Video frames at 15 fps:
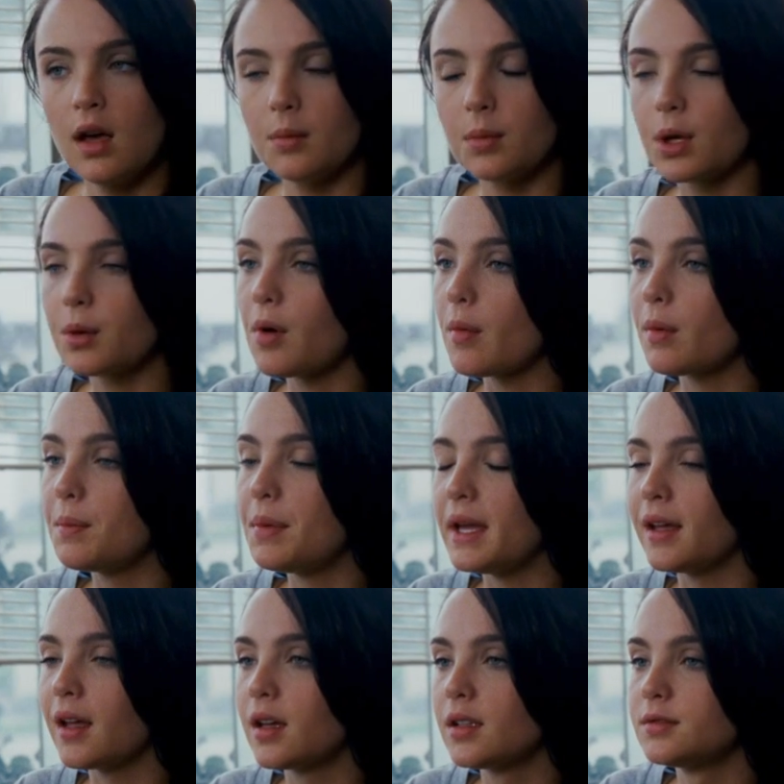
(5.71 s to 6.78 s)
I'm gonna rob a
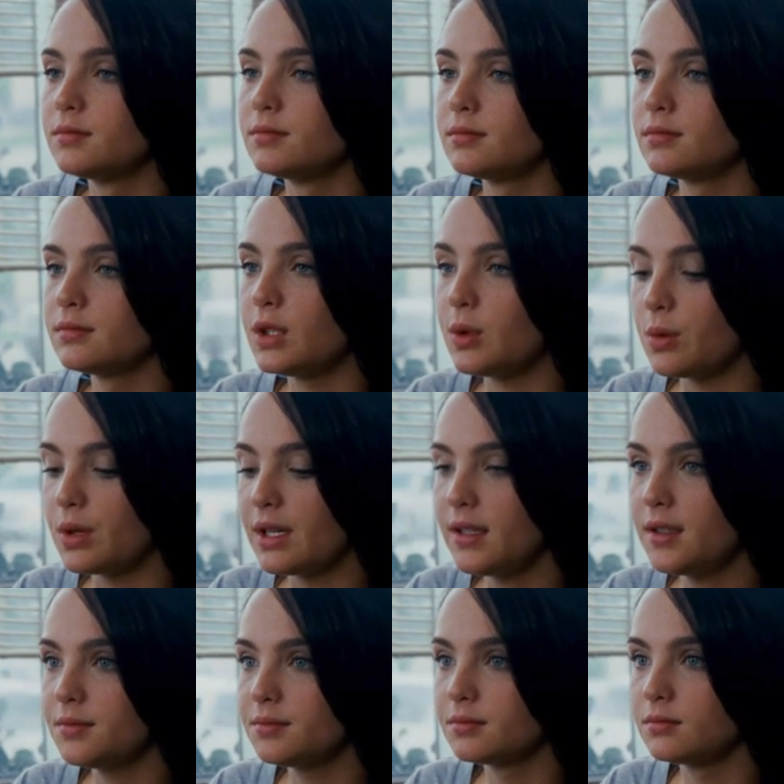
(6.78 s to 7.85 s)
bank. You want
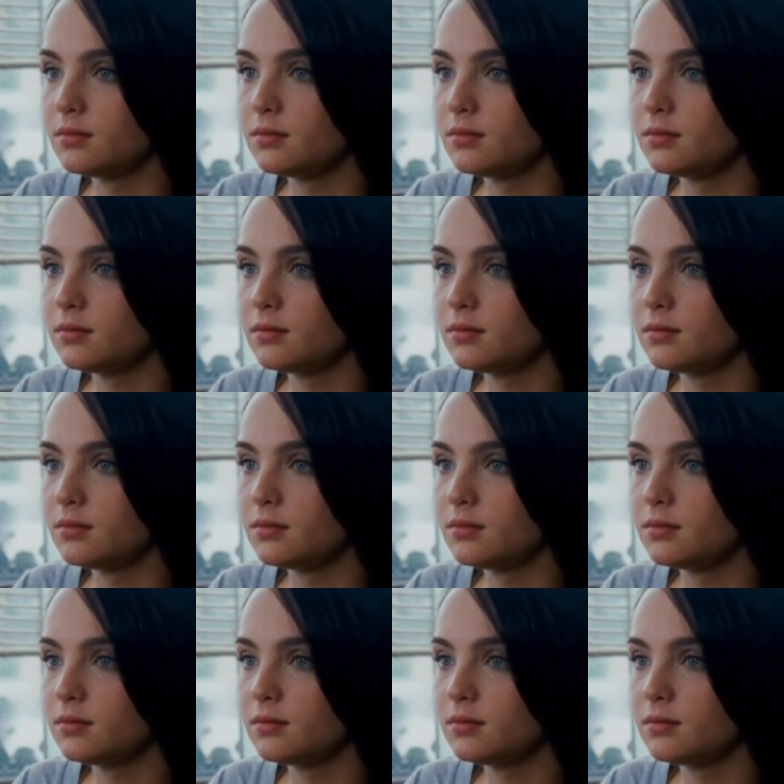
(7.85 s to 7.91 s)
in?